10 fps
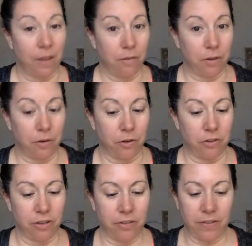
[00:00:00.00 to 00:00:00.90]
record you
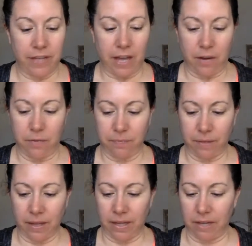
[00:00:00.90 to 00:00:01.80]
this video,
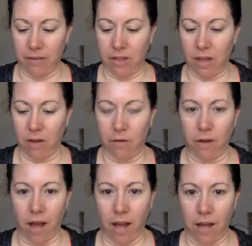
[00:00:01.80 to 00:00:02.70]
even though
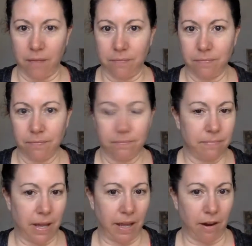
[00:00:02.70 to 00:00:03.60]

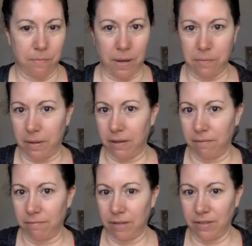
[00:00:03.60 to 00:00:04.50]
my hair might be
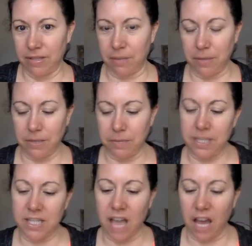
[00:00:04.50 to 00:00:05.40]
leaving something to be
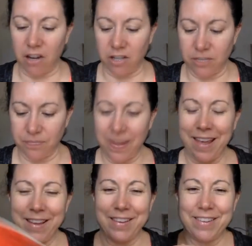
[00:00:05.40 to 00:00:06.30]
desired.
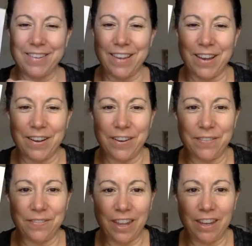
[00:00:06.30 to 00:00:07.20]

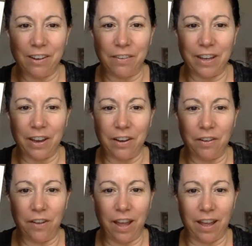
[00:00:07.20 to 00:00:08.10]
So here we
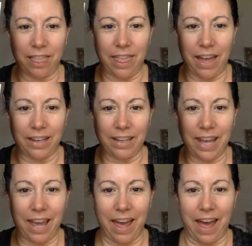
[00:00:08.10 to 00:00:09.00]
go, Hate That
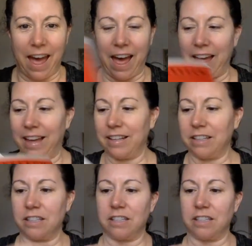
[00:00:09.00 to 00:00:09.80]
Cat.